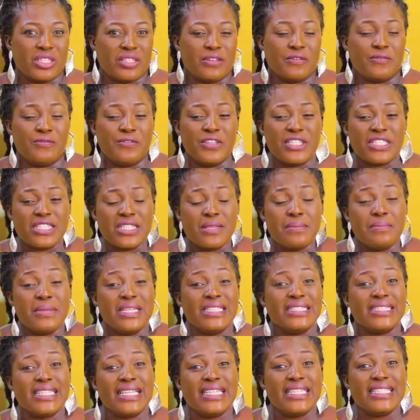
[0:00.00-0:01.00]
The victim
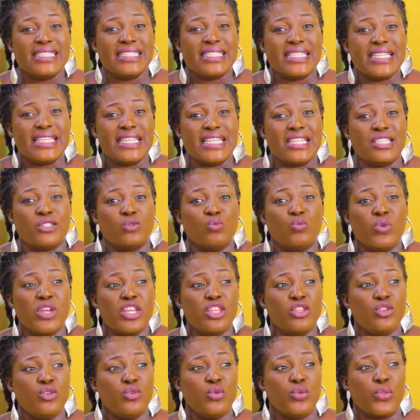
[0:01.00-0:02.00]
mentality is
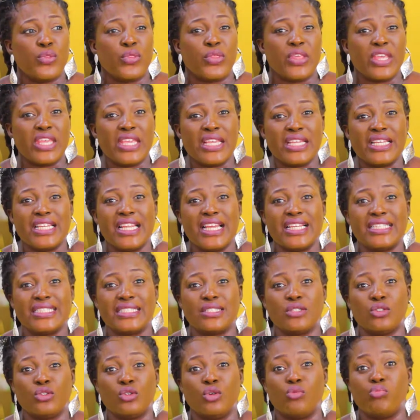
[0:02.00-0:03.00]
when you think
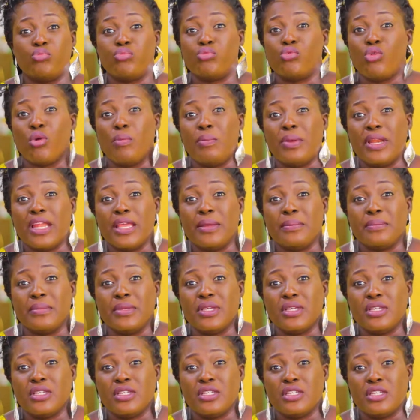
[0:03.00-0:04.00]
that your problem